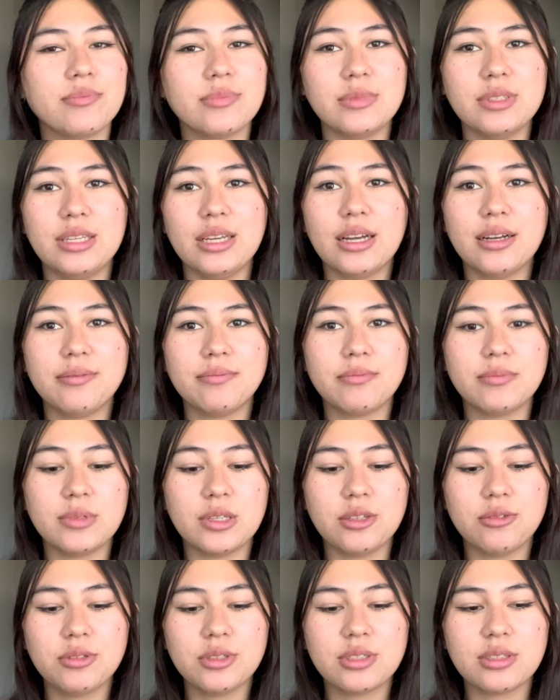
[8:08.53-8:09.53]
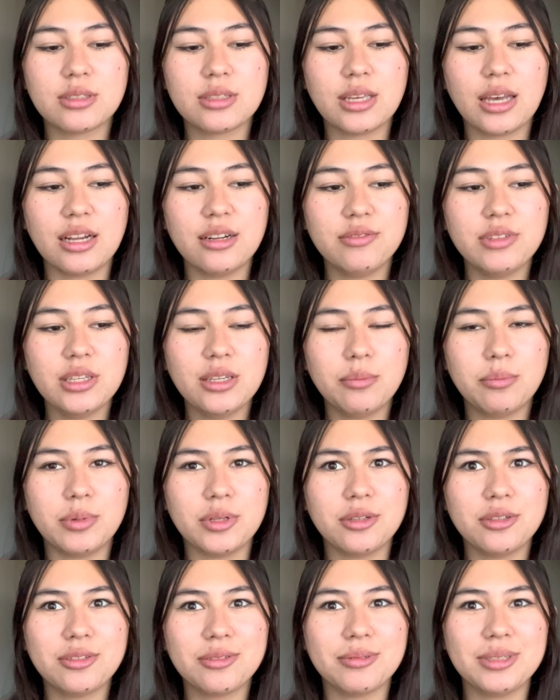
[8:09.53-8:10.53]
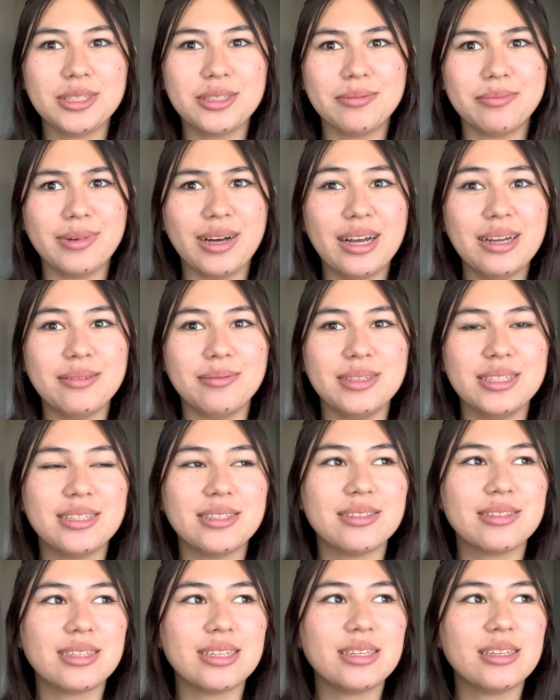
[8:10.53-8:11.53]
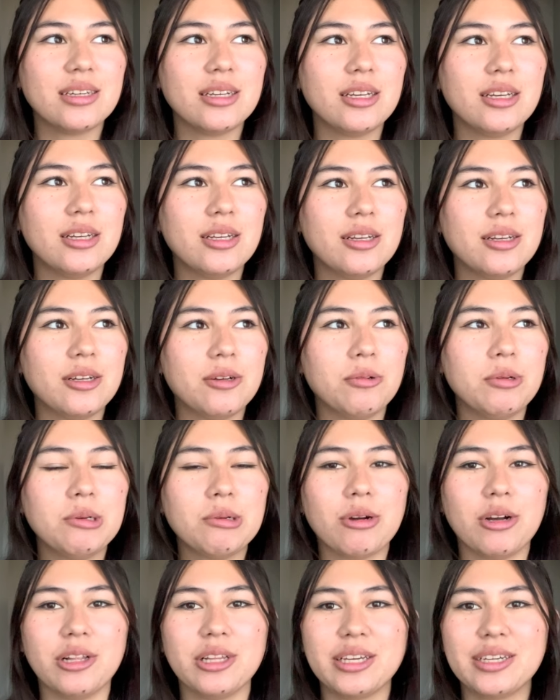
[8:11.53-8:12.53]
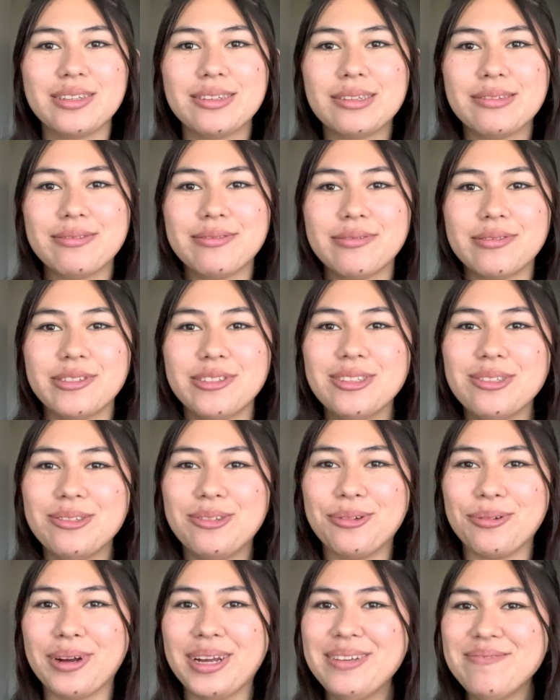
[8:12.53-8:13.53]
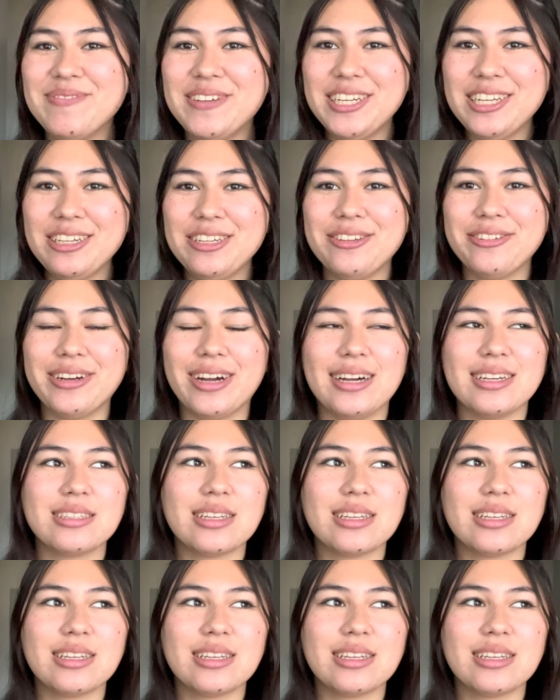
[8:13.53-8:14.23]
Yeah, it was kind of like a bittersweet goodbye because like we were all like, it was great meeting you guys.